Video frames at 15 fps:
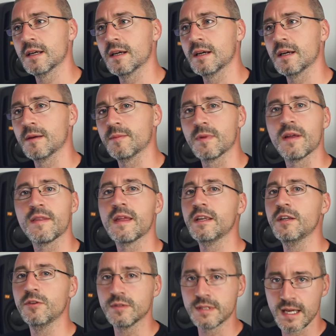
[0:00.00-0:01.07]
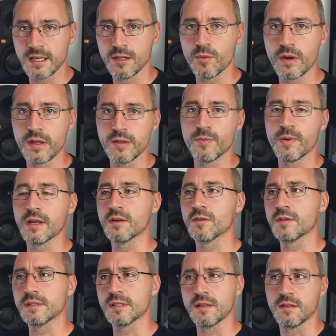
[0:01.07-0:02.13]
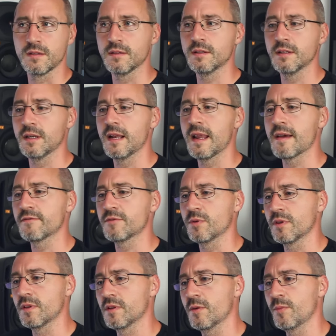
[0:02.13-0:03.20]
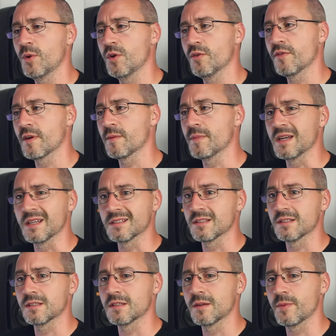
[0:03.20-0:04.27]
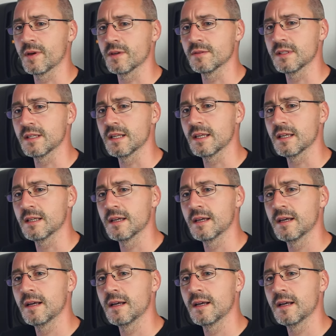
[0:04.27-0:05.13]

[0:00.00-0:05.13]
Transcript: And then you take away the pink noise and you're left with a perfect mix, supposedly.